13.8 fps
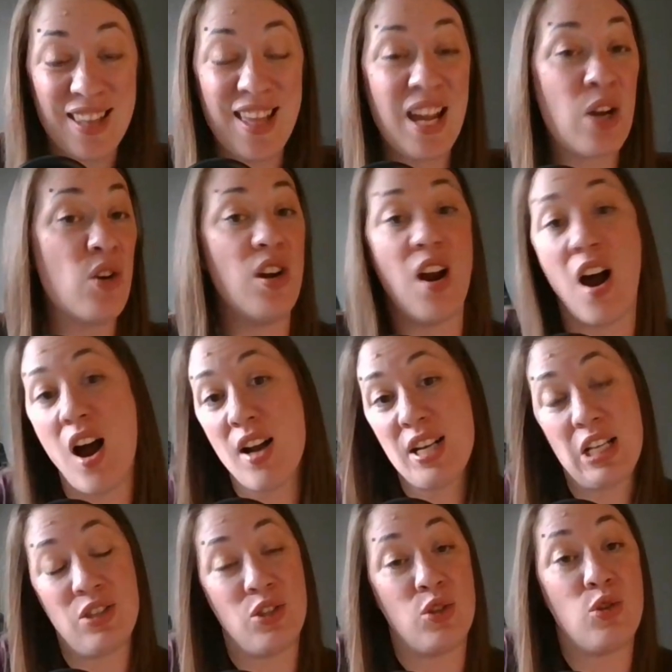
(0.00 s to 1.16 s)
They are not
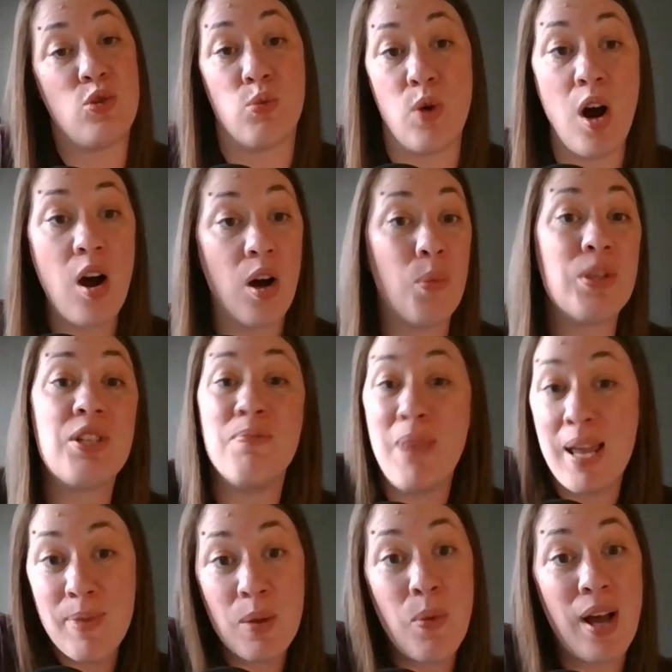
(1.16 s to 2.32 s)
strong, which
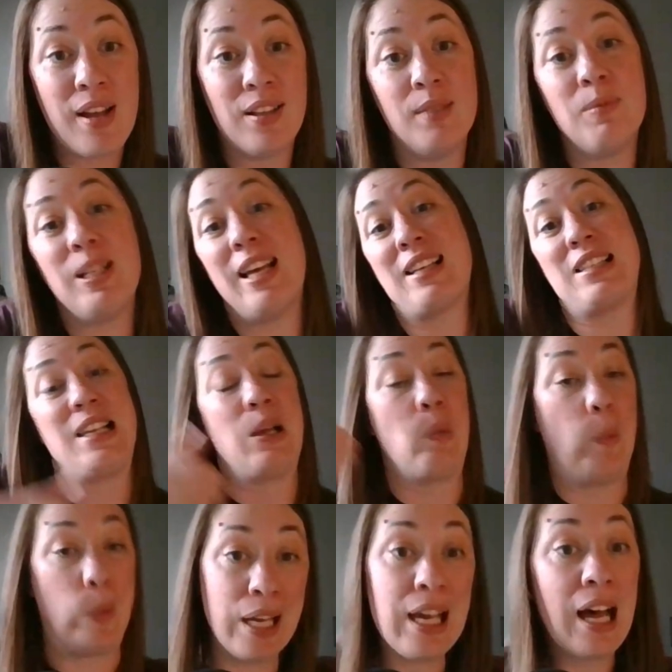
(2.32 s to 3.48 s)
may be why Elimelech's like,
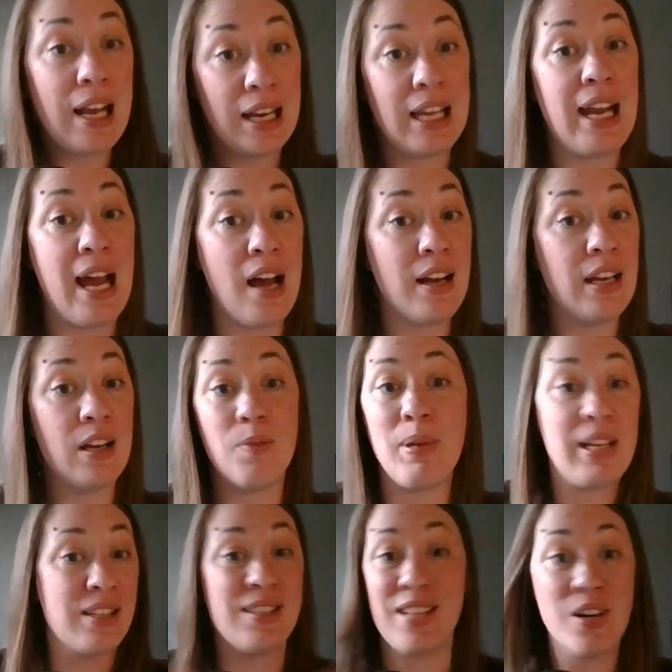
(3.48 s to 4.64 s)
we got to get out of here
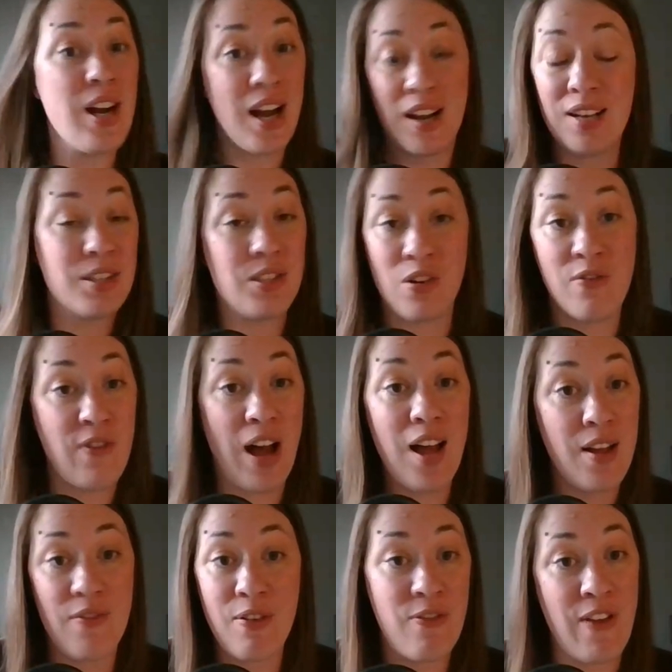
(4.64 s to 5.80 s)
because they're not going to
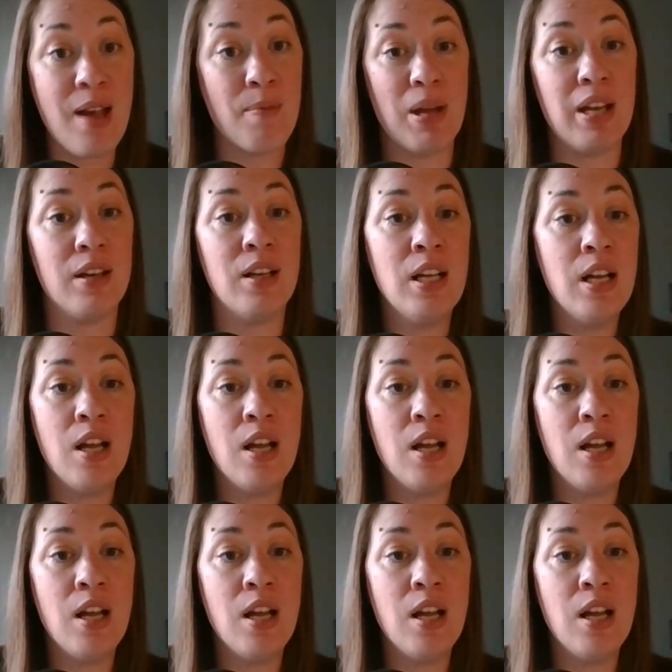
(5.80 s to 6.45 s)
survive a famine.